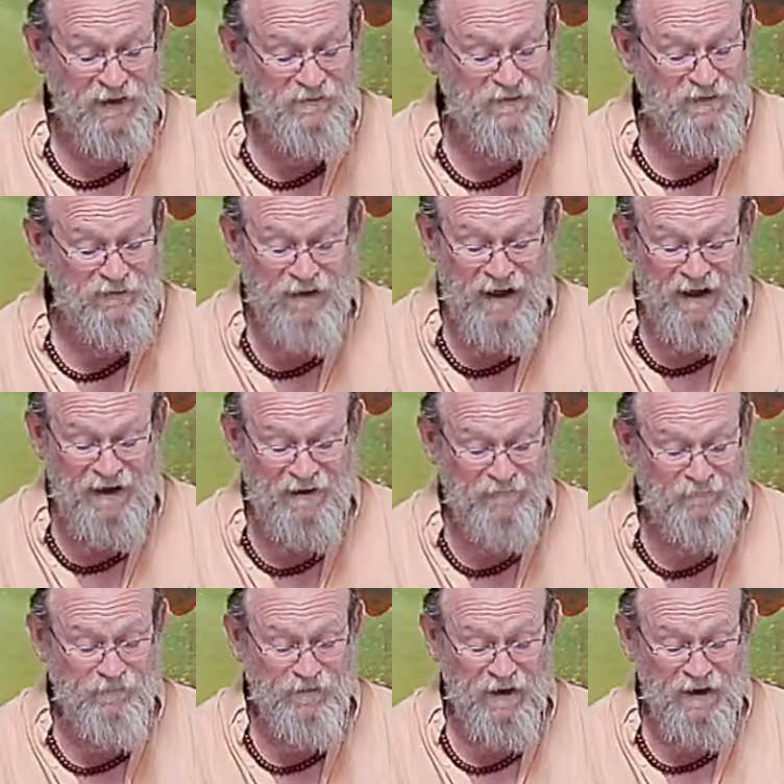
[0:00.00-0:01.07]
meet,
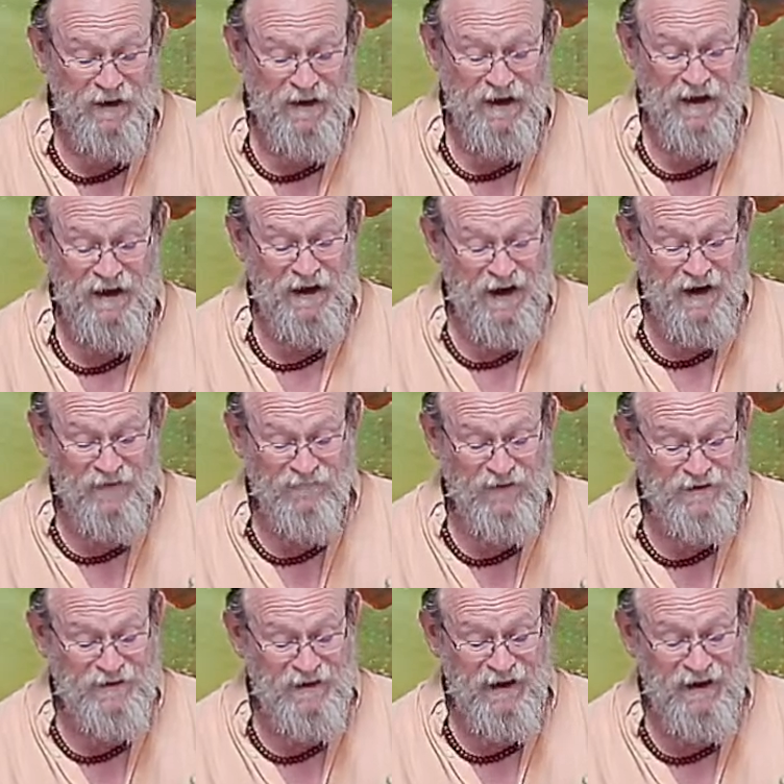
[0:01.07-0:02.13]
and
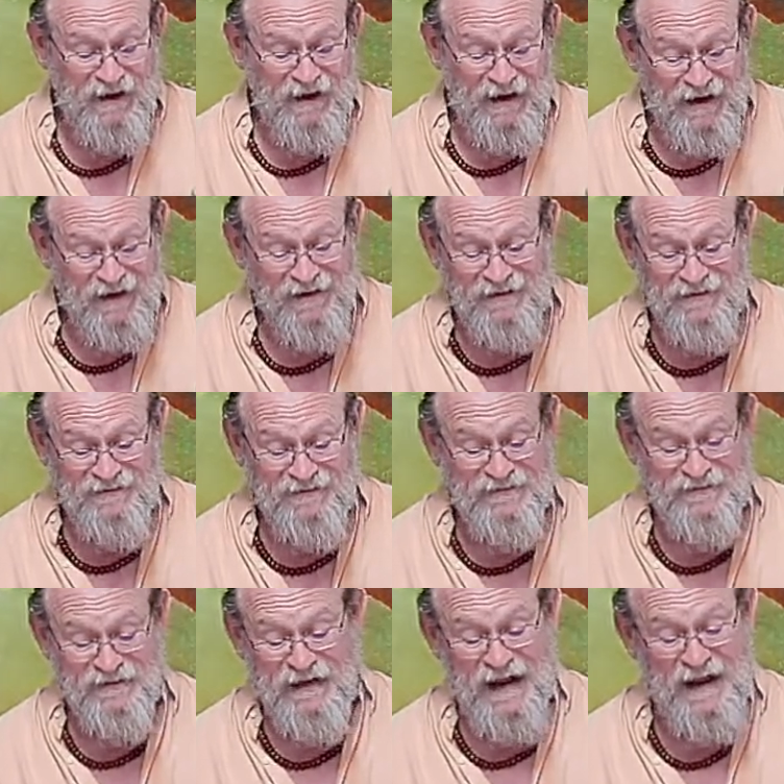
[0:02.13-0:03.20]
everything is
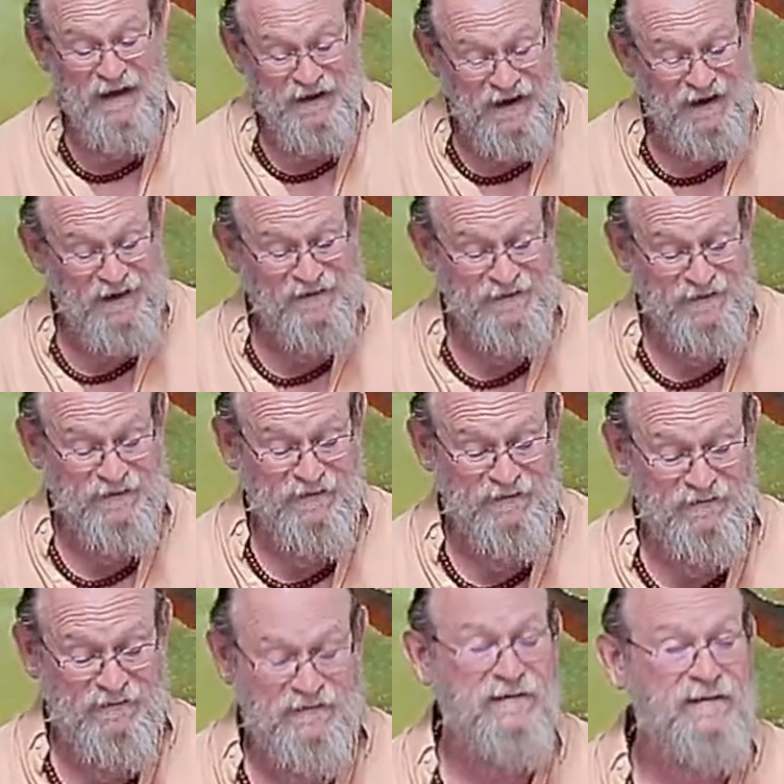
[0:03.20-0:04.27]
and isn't
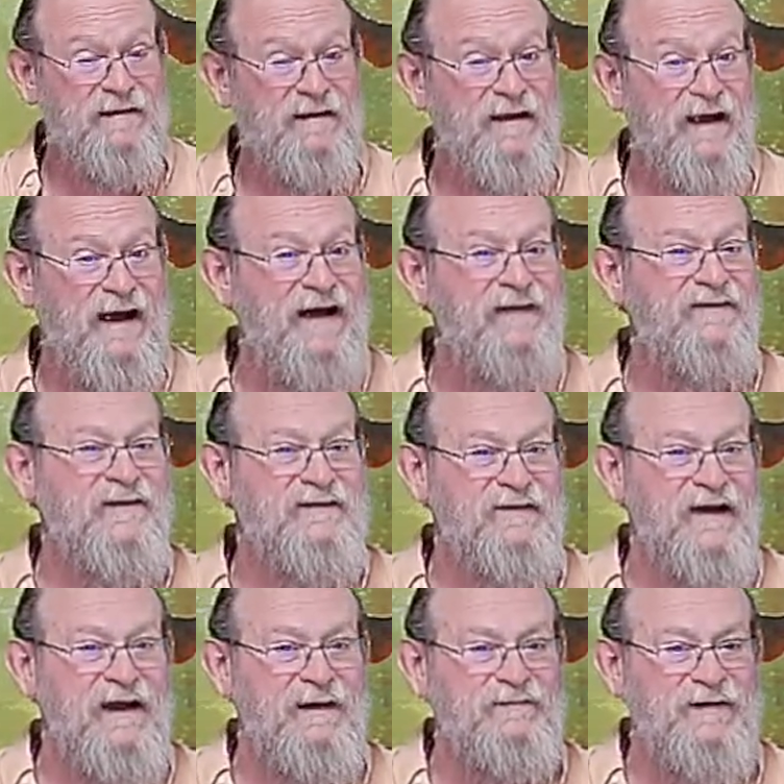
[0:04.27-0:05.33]
at the
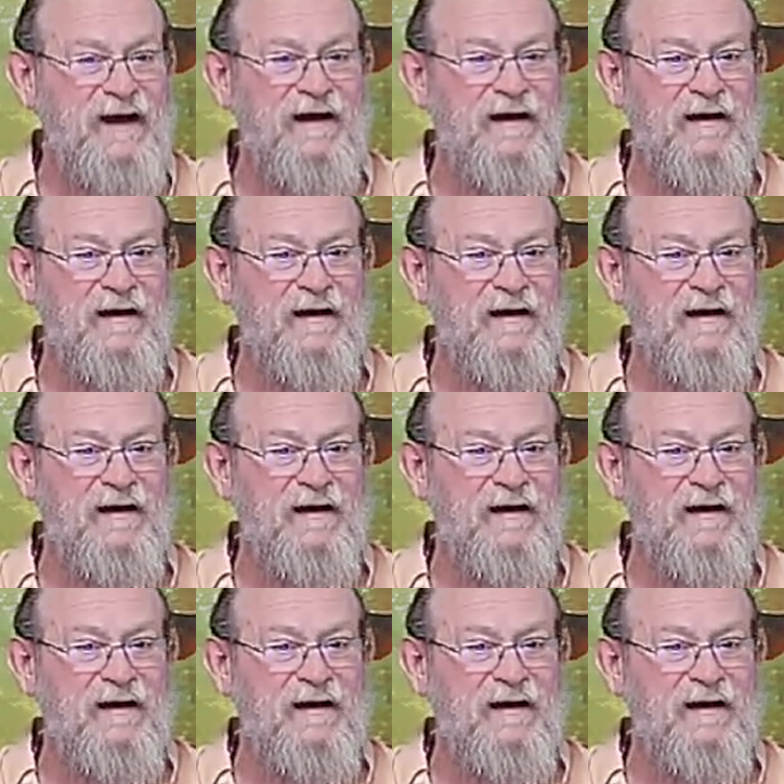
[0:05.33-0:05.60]
same time.